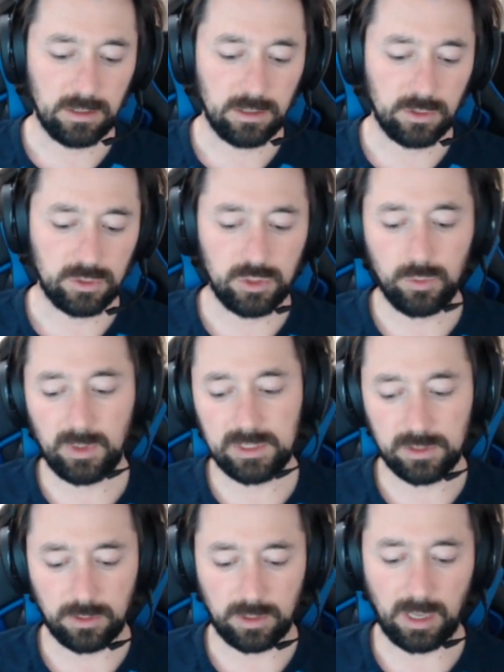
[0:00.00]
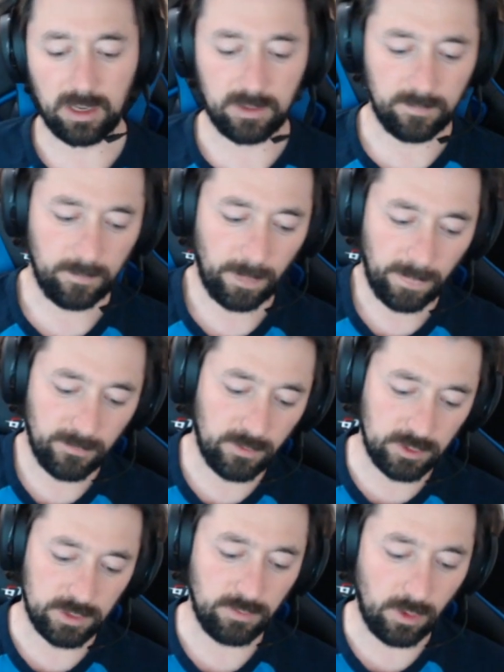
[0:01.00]
two ways to look at it.
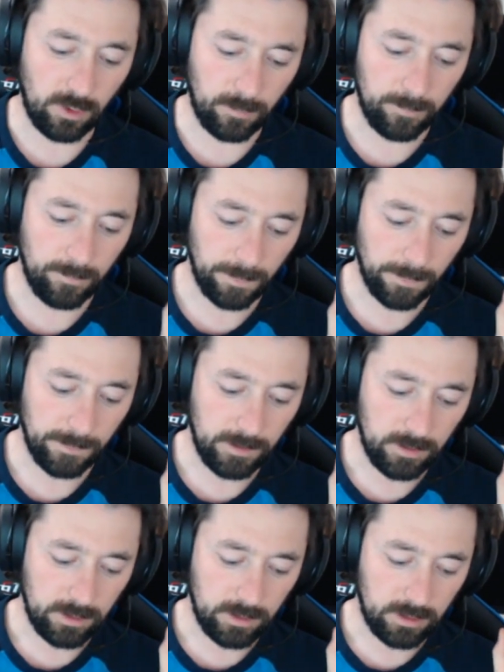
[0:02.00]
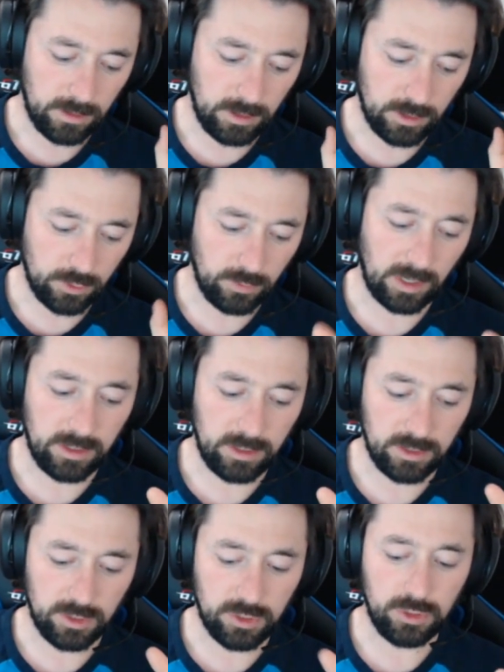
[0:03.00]
First of all, the correct thing
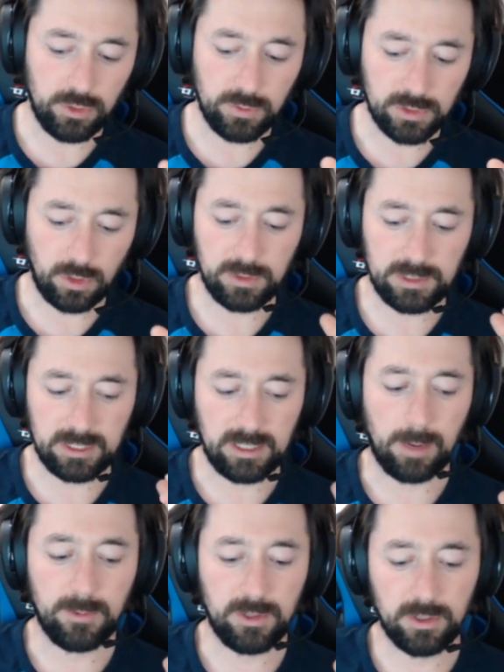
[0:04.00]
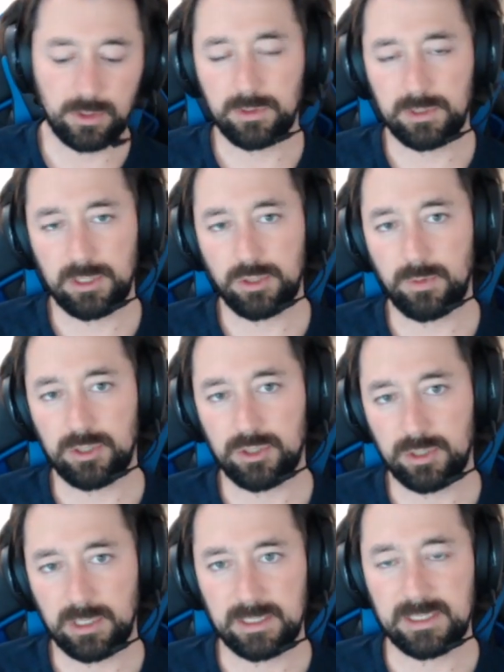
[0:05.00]
to do is always adapt to the current
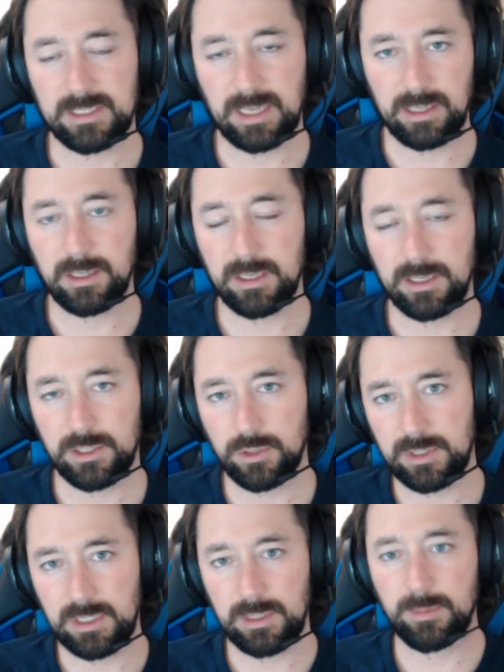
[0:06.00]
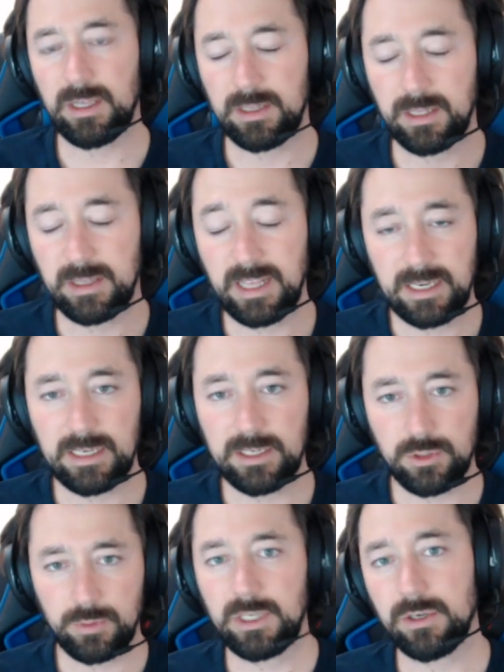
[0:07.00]
situation and say the thing to your teammate that they need
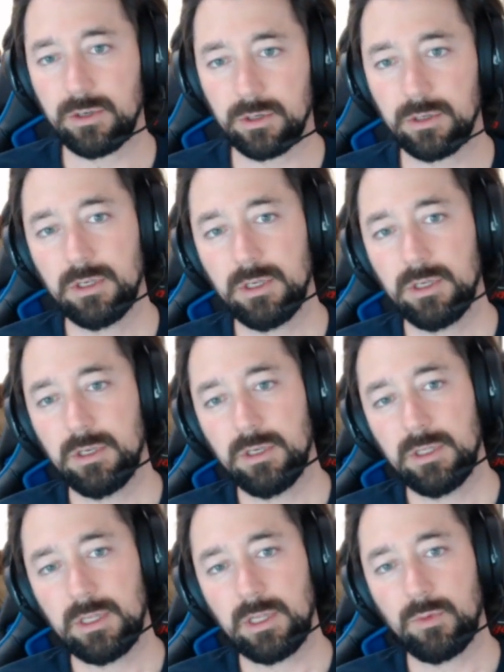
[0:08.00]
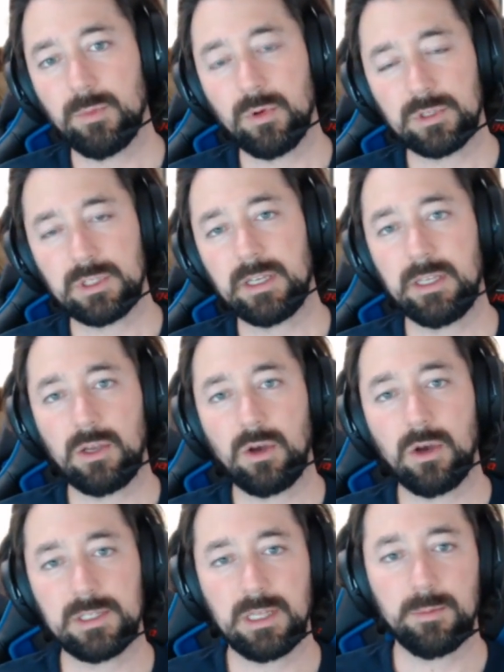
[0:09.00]
to hear that would most likely
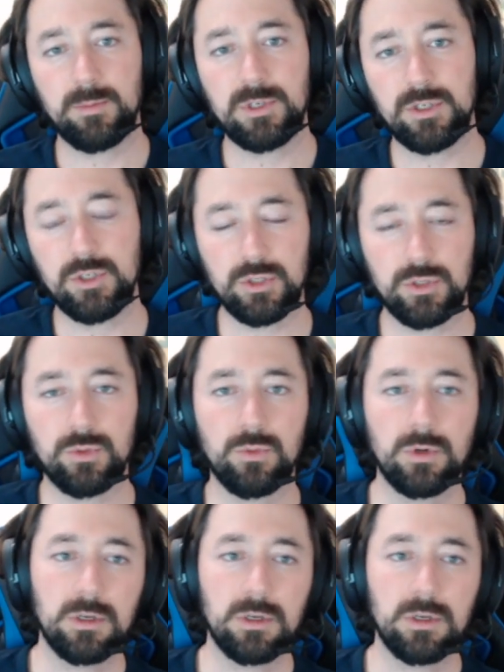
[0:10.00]
cause them to do